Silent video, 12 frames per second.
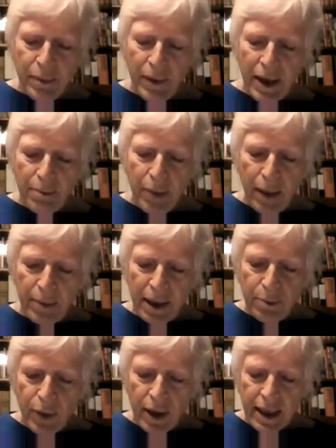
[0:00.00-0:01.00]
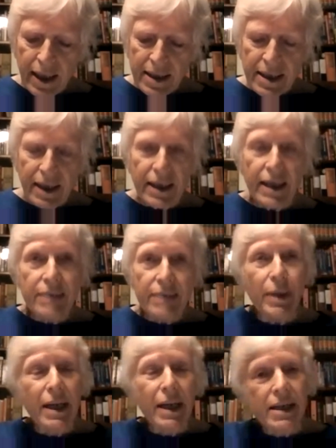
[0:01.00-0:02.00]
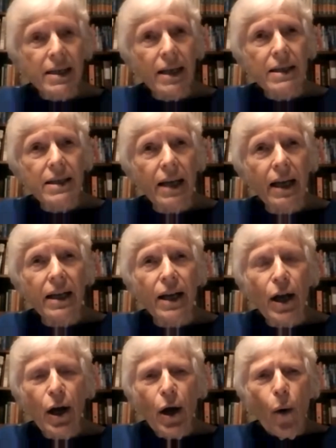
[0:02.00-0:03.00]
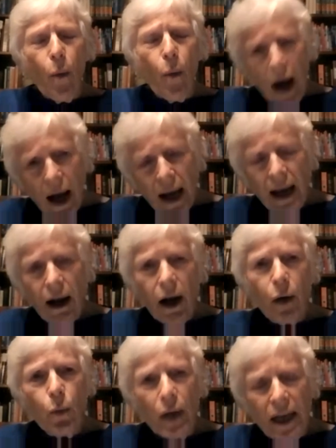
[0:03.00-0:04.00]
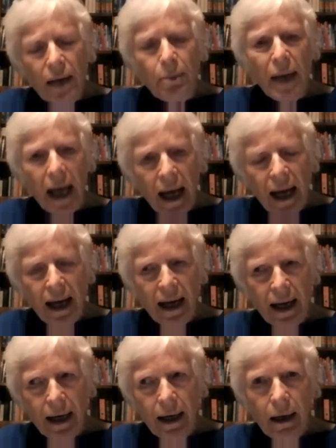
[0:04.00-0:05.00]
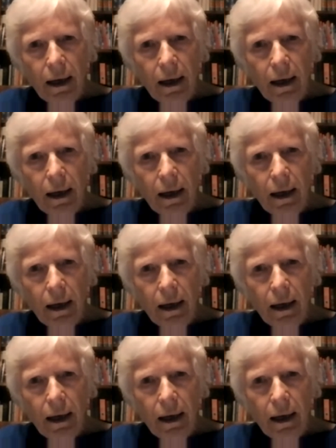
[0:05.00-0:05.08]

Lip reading: public broadcasting left, because they said, why are we paying